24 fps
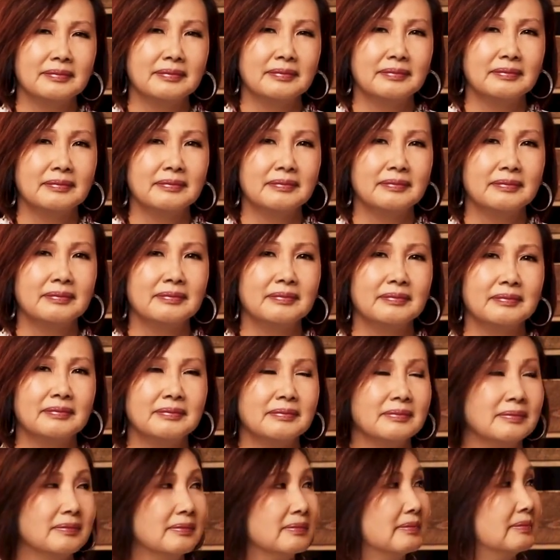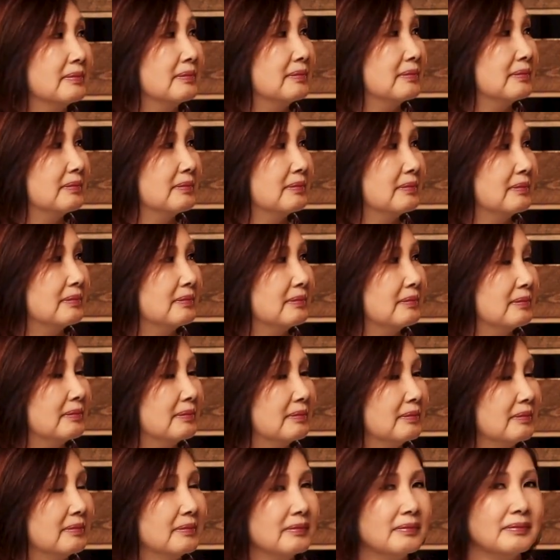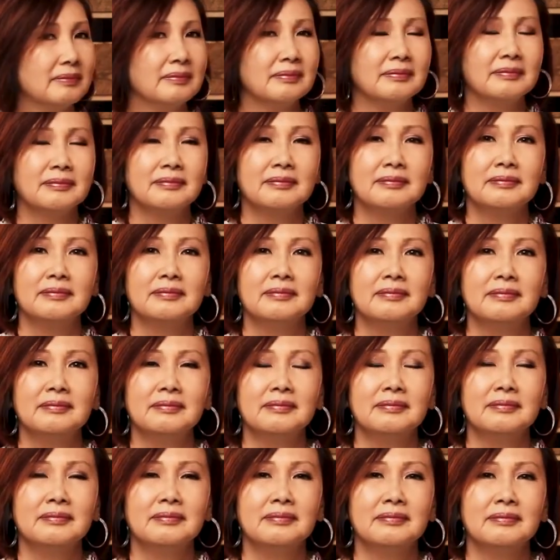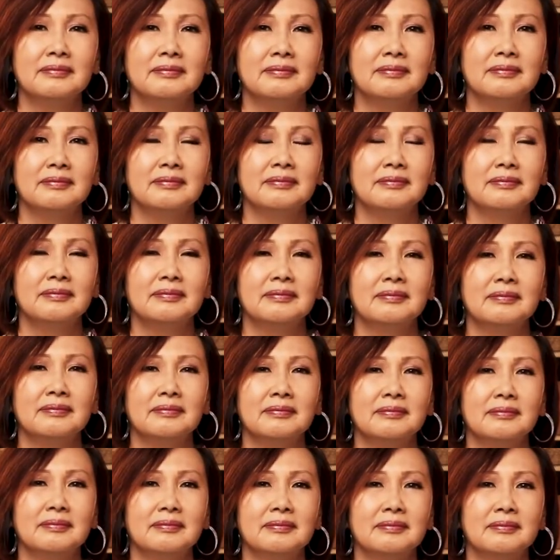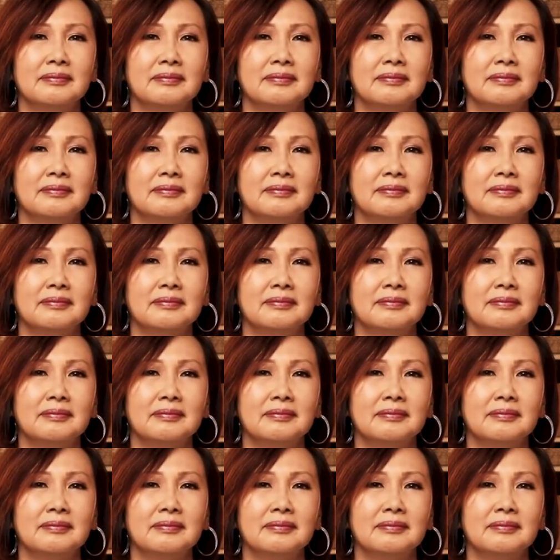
[no speech]